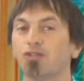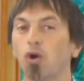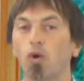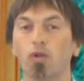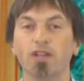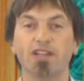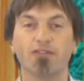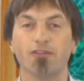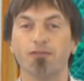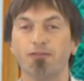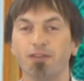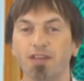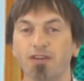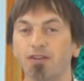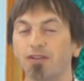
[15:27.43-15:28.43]
totally different
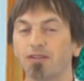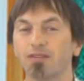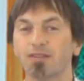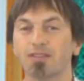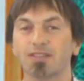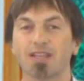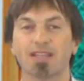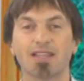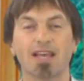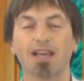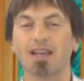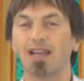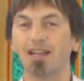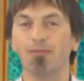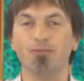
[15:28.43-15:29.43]
feel. It's got
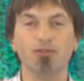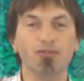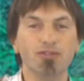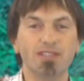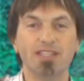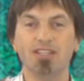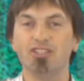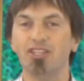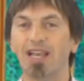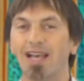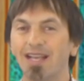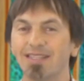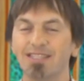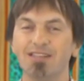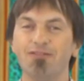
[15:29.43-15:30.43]
that kind of bluesy,
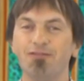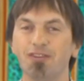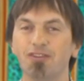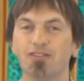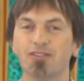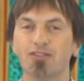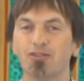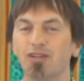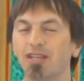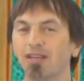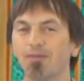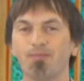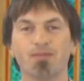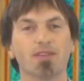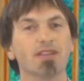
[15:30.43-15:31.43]
jazzy feel to
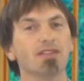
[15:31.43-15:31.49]
it.